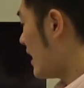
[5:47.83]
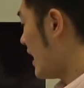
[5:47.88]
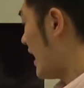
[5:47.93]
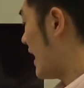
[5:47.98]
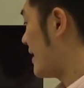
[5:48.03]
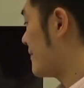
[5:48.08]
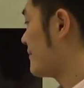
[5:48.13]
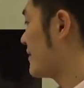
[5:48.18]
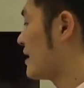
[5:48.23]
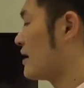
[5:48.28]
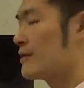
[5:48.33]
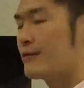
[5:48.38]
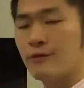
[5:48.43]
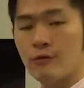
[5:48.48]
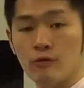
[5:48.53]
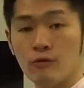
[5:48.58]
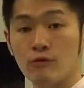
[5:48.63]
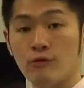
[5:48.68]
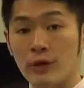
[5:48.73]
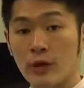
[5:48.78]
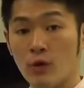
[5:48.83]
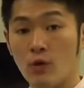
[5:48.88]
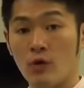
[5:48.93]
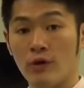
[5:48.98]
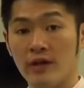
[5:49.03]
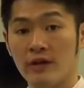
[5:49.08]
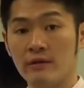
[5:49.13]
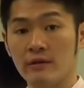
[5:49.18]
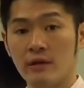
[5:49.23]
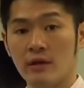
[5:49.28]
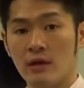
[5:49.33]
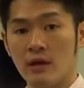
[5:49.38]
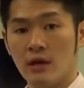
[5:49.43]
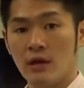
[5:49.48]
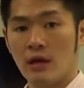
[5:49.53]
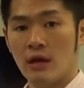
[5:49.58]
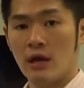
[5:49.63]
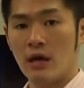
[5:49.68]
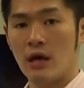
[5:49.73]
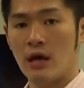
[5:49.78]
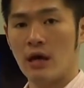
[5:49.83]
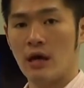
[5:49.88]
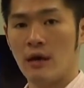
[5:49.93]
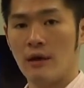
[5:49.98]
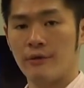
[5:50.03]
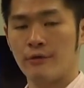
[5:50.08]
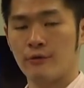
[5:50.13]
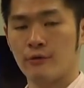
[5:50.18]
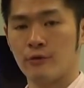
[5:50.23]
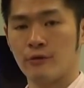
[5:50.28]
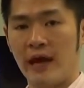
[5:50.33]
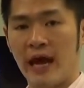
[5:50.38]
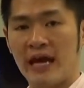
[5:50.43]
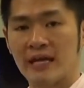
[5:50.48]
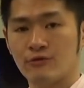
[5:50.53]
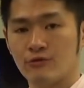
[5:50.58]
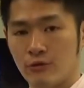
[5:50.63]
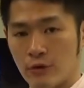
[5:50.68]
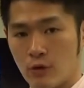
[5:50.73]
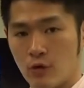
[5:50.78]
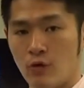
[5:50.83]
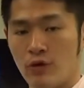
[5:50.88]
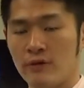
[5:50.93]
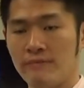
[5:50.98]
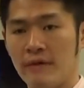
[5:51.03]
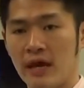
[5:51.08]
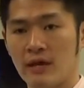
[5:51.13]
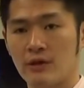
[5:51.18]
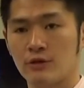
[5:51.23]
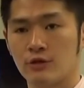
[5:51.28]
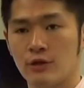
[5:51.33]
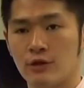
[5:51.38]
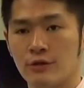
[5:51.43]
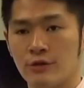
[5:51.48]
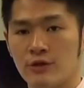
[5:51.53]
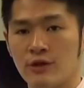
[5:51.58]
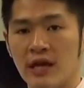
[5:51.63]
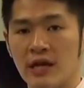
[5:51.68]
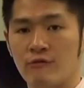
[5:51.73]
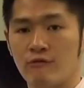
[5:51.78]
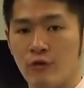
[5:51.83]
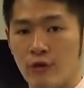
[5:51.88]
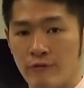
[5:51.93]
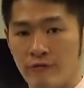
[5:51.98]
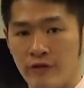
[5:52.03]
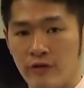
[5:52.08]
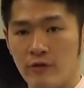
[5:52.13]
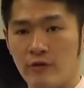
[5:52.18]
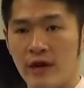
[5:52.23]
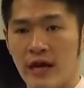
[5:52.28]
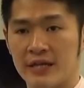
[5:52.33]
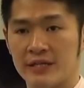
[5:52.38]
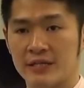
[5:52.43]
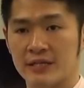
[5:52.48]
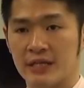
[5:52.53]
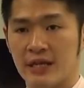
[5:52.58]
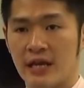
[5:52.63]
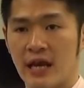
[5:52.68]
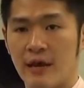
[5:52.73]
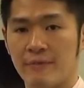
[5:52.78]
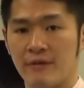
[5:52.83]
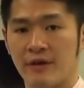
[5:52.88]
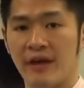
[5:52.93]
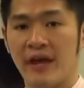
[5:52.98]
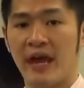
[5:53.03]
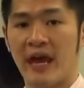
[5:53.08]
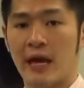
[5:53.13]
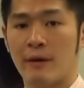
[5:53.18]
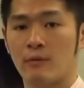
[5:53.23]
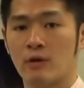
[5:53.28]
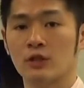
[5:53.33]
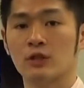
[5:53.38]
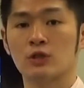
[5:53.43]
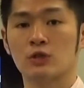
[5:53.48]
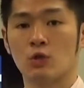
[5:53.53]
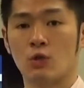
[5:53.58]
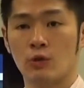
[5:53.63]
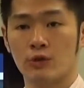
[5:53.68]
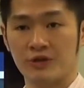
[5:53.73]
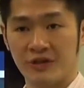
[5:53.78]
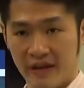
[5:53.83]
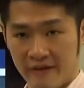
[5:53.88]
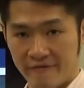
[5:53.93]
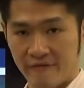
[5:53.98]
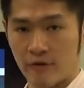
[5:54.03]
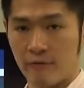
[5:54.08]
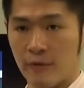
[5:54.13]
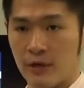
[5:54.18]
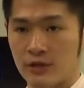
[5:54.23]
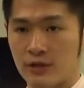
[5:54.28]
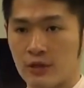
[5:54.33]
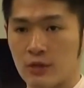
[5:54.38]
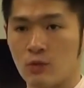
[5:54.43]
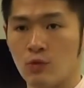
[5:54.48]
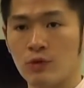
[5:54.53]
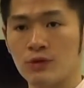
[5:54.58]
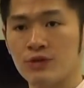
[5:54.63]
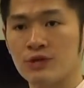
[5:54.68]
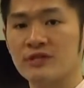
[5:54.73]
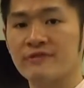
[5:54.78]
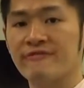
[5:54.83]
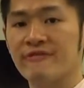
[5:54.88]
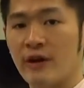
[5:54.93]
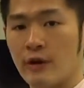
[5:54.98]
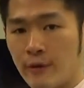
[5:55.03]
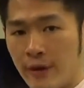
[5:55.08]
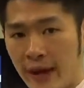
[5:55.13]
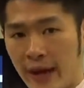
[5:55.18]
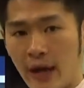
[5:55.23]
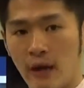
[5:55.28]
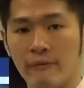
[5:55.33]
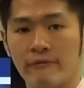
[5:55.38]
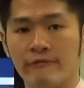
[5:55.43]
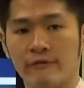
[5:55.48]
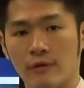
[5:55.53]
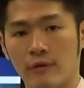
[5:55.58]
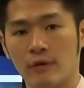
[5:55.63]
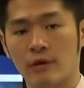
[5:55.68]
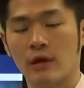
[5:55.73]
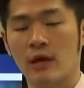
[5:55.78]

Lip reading: And through Ad Recording Manager, you can review and set up the camera storage information, which is very helpful.